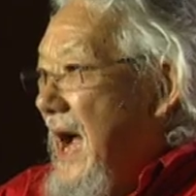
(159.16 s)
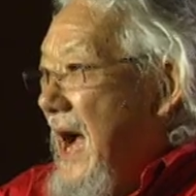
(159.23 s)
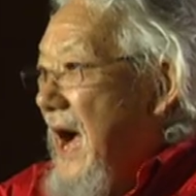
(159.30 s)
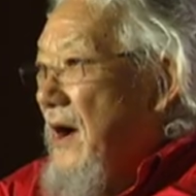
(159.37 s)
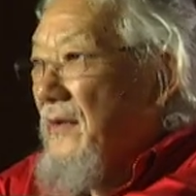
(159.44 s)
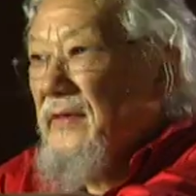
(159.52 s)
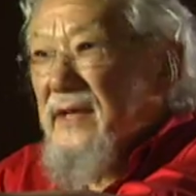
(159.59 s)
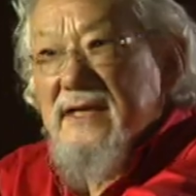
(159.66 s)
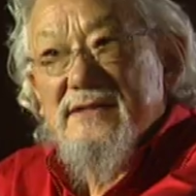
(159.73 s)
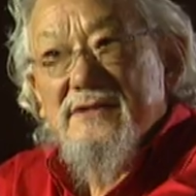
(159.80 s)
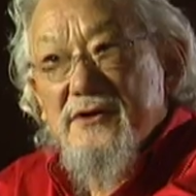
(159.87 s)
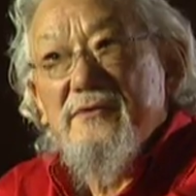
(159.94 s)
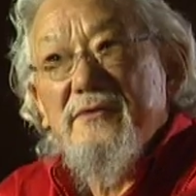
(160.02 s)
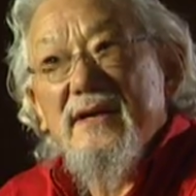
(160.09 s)
how these
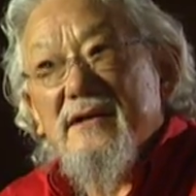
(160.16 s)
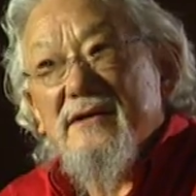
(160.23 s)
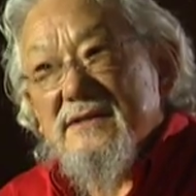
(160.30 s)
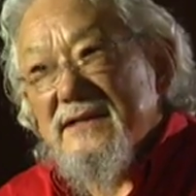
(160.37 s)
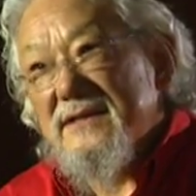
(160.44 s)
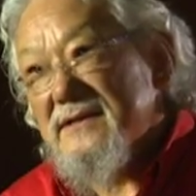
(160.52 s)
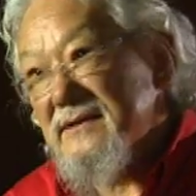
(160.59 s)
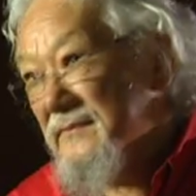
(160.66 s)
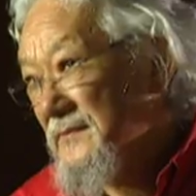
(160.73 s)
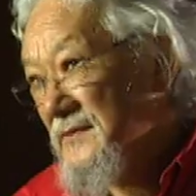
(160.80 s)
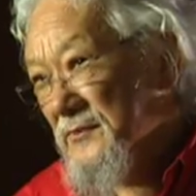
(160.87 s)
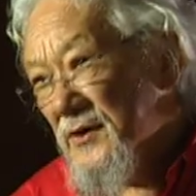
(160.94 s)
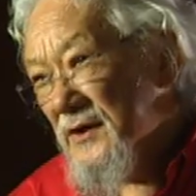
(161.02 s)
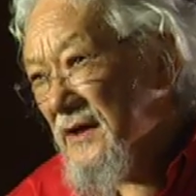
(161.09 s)
new
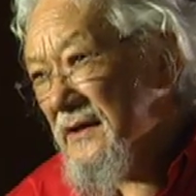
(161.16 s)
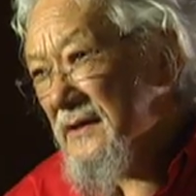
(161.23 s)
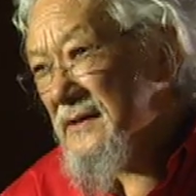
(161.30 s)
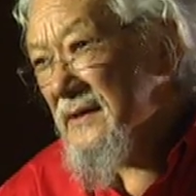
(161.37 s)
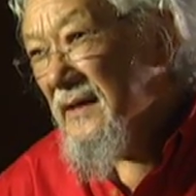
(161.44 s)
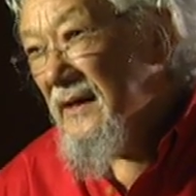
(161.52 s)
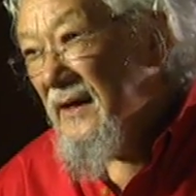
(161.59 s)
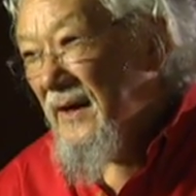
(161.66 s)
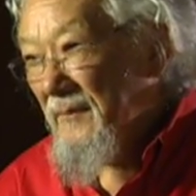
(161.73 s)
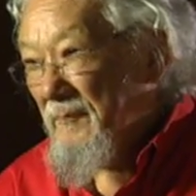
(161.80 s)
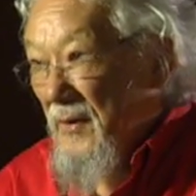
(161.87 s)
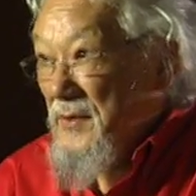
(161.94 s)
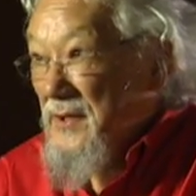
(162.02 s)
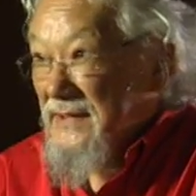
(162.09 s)
ecosystems worked,
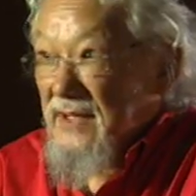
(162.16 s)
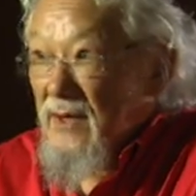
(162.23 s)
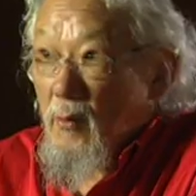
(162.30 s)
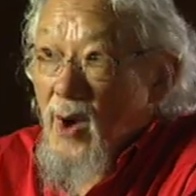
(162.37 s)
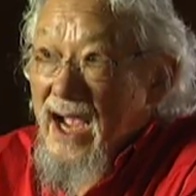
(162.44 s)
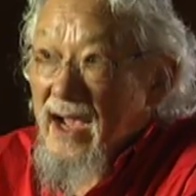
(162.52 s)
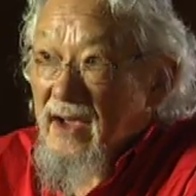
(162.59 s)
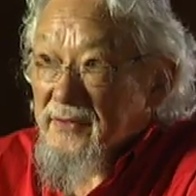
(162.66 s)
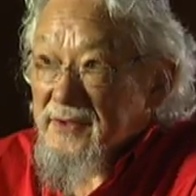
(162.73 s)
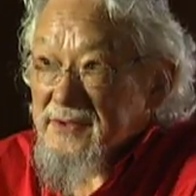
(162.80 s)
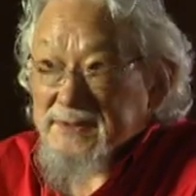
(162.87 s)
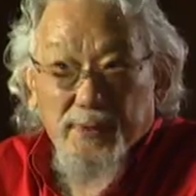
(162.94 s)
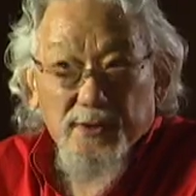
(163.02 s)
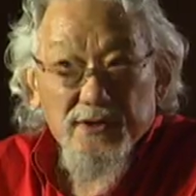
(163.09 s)
but we saw, wow,
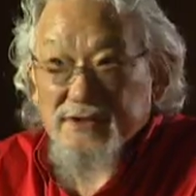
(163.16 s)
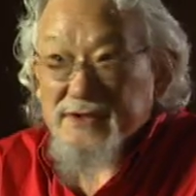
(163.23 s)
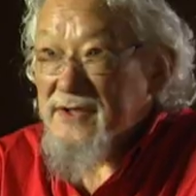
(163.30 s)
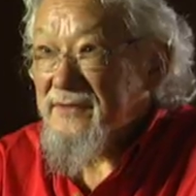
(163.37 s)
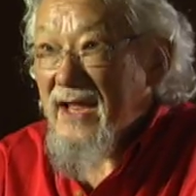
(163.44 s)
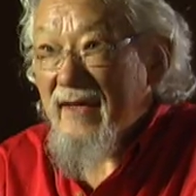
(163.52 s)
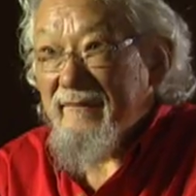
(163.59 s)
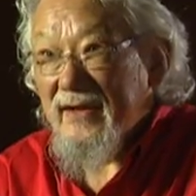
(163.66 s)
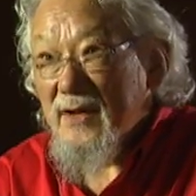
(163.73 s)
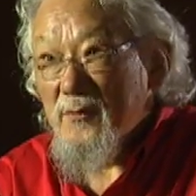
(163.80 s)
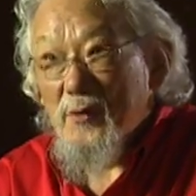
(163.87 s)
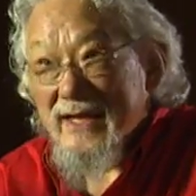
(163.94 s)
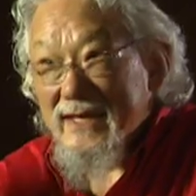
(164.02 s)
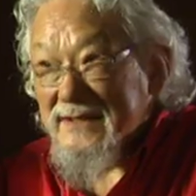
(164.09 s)
those birds don't have any
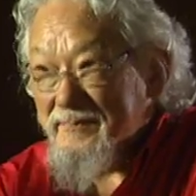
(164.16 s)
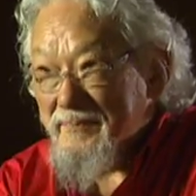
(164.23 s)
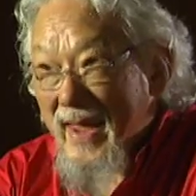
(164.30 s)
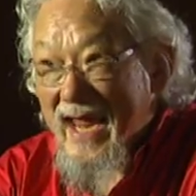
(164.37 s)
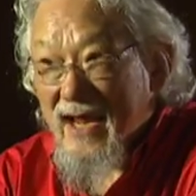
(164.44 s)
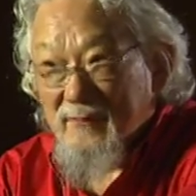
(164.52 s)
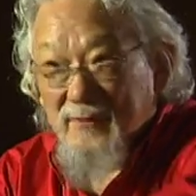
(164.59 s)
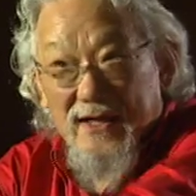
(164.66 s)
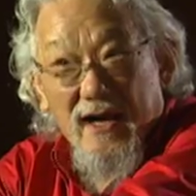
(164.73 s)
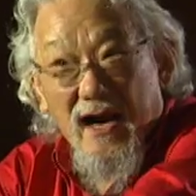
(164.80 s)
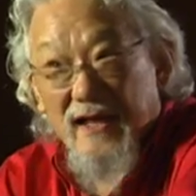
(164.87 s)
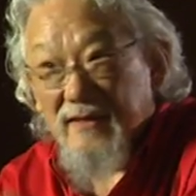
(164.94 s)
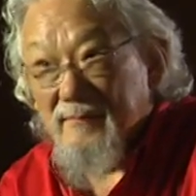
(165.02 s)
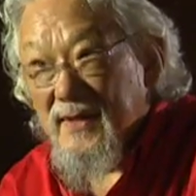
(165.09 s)
wings. Bang, we
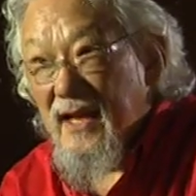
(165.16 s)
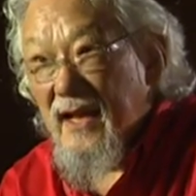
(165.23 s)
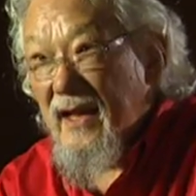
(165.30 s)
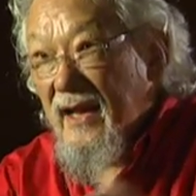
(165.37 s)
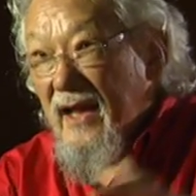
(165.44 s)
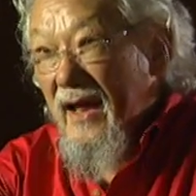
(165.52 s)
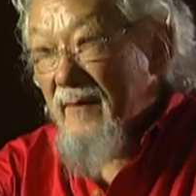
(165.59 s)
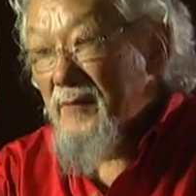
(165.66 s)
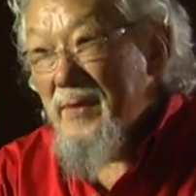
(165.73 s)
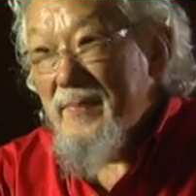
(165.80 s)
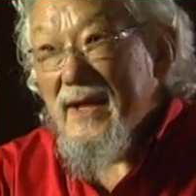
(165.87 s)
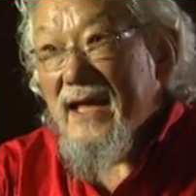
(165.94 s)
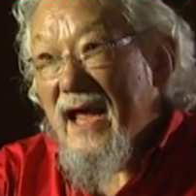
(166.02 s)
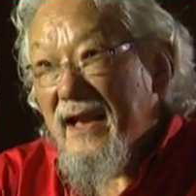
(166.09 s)
got them, and we
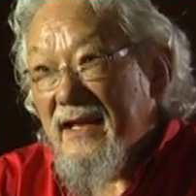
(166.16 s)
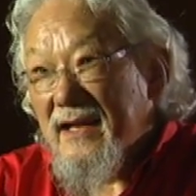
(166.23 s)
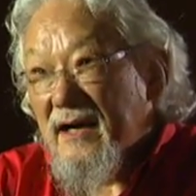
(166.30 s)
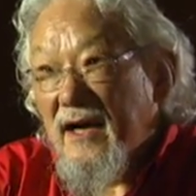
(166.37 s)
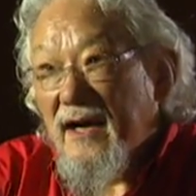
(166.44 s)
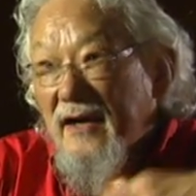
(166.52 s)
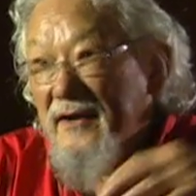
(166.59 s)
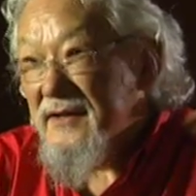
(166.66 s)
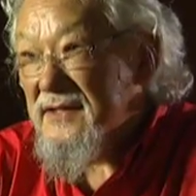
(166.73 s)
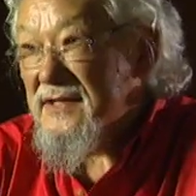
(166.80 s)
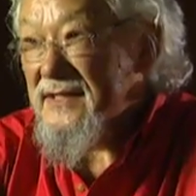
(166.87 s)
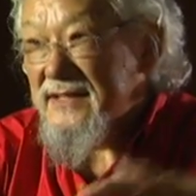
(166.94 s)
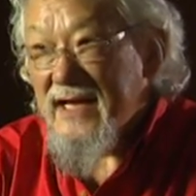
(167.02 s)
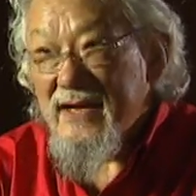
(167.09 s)
began
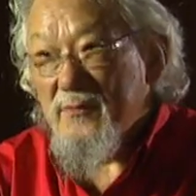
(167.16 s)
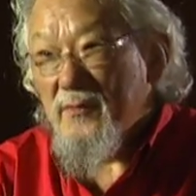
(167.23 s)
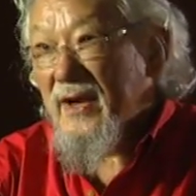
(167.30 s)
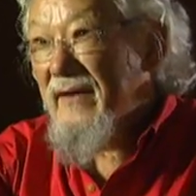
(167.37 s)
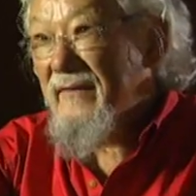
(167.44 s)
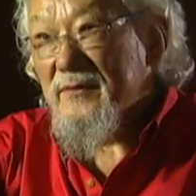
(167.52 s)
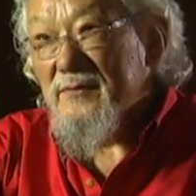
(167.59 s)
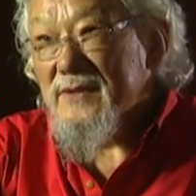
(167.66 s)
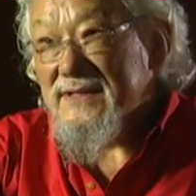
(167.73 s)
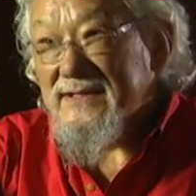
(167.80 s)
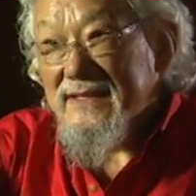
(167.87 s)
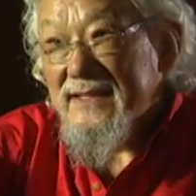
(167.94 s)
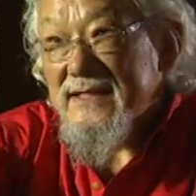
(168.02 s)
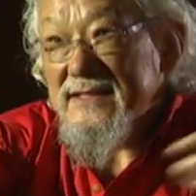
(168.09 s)
to take whatever was
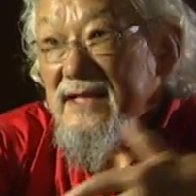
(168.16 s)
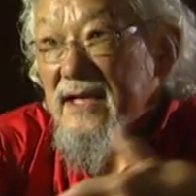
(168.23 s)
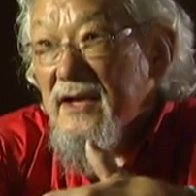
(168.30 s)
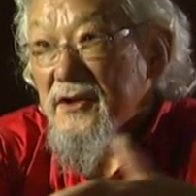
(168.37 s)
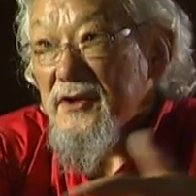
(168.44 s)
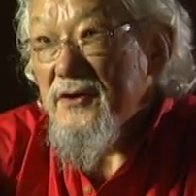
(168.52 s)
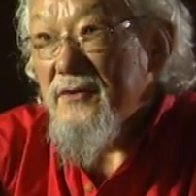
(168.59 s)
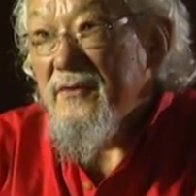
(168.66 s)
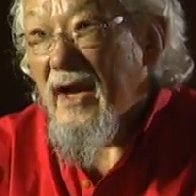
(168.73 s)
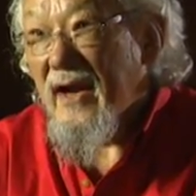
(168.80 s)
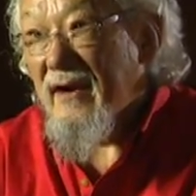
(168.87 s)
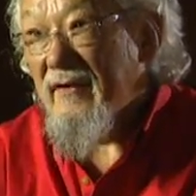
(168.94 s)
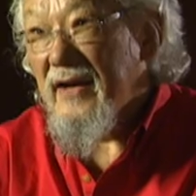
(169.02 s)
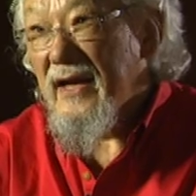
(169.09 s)
in this new
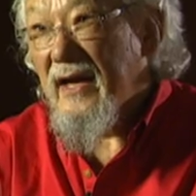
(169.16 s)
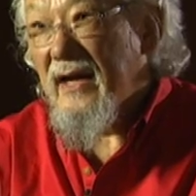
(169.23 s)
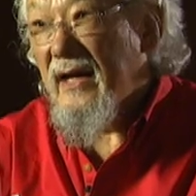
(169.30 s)
area,